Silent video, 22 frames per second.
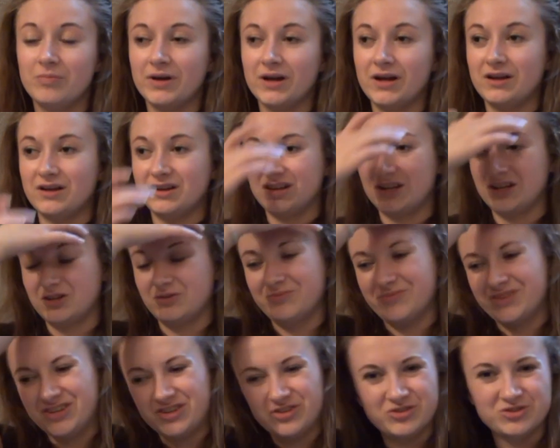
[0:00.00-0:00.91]
but
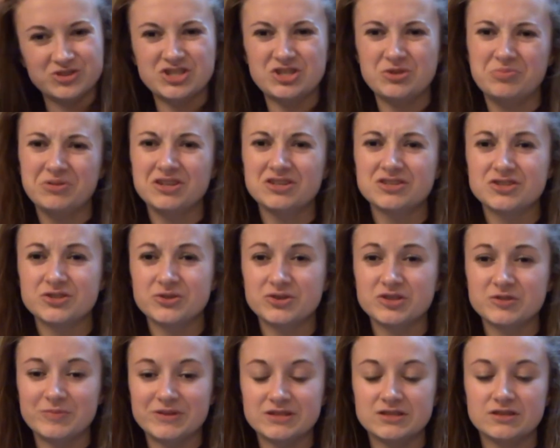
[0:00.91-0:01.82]
um, I don't know, shipping is so
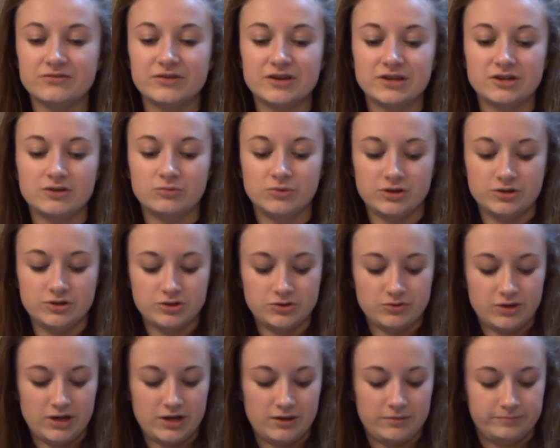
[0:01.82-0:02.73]
expensive I didn't want to
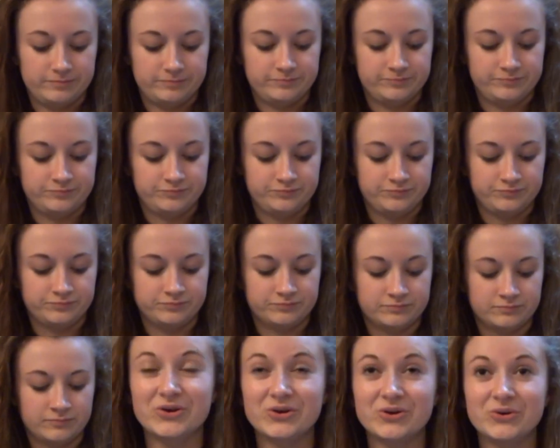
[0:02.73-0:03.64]
do that.
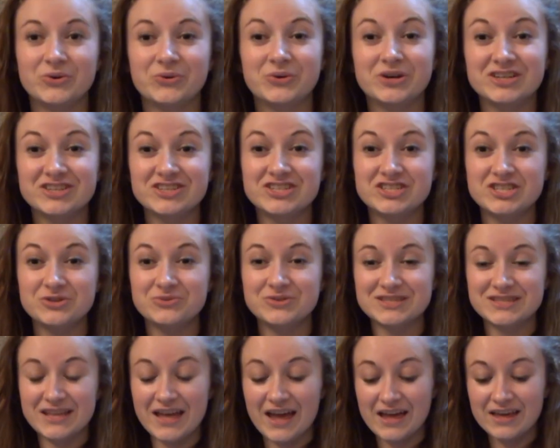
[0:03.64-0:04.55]
So oh, she
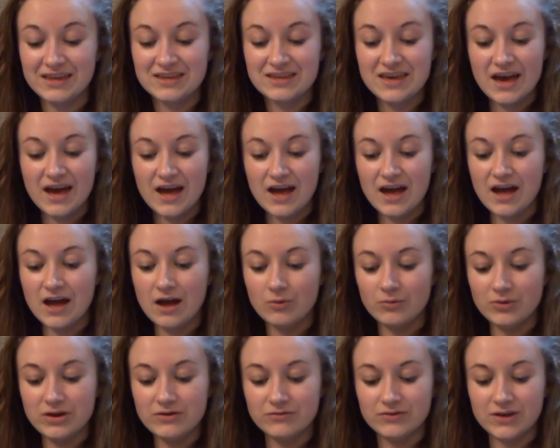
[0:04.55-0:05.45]
was like,
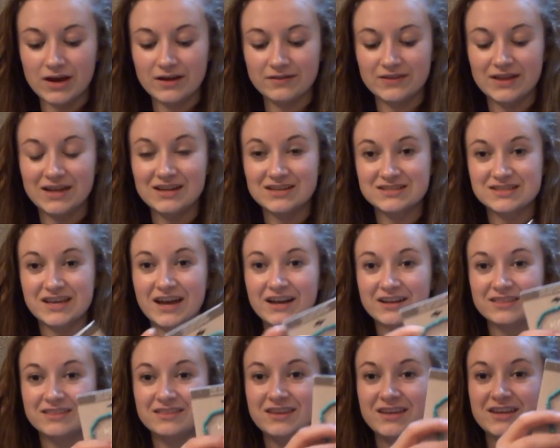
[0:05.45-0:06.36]
yeah, we've got that
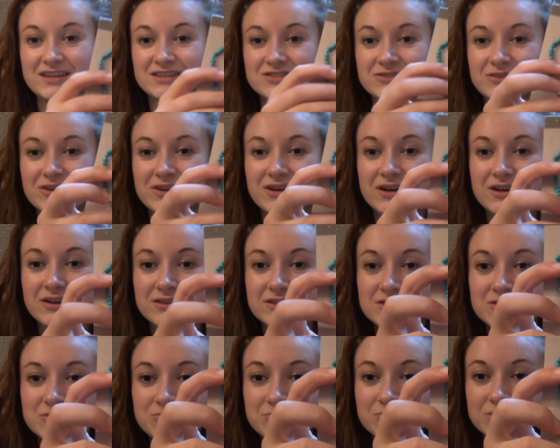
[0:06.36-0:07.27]
exact thing. So I got her
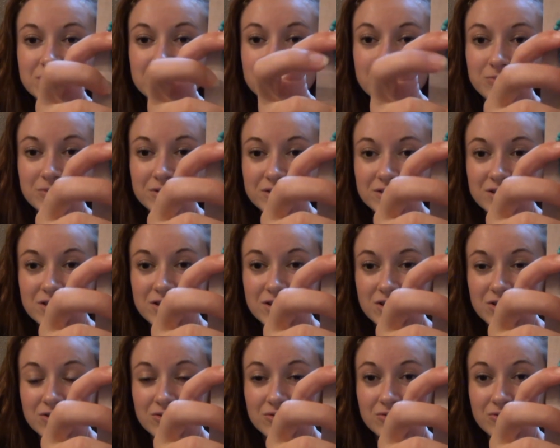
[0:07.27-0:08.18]
this really, really
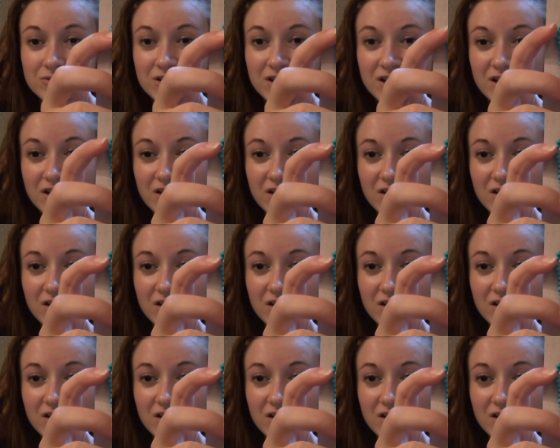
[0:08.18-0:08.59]
cute